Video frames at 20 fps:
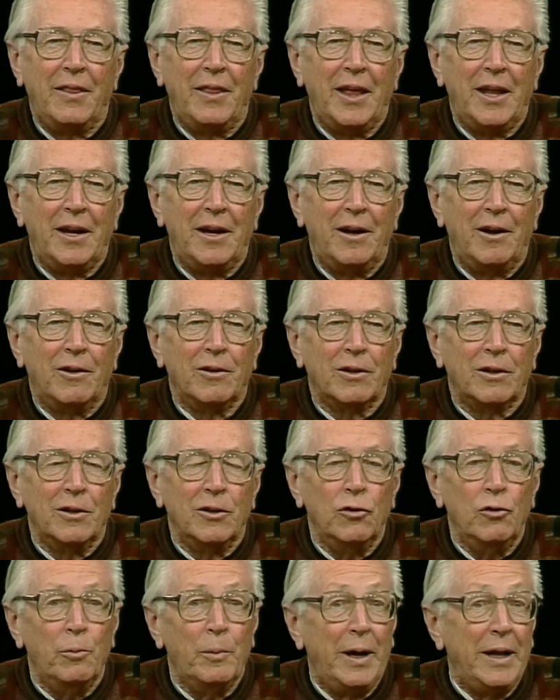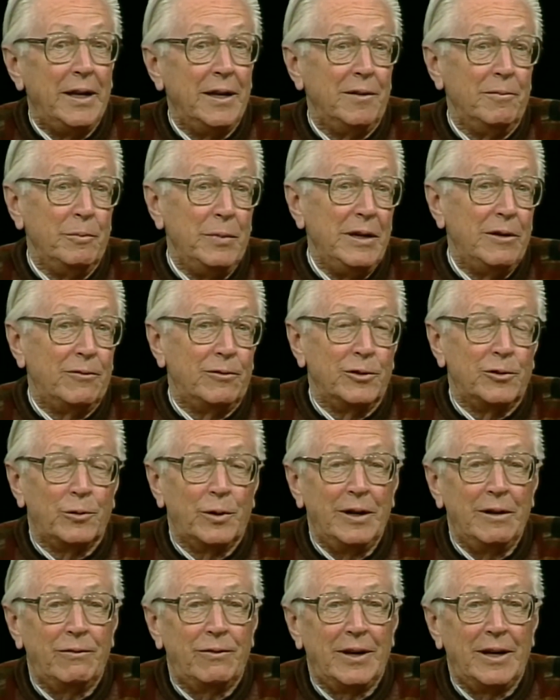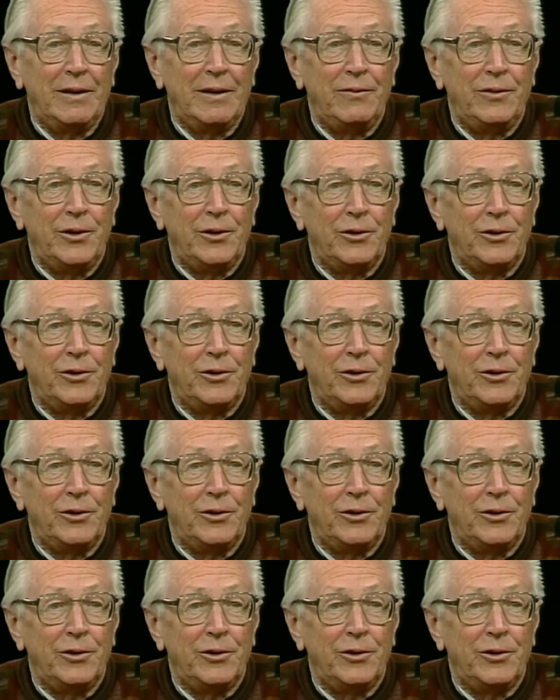that an uncle whom I didn't meet for 25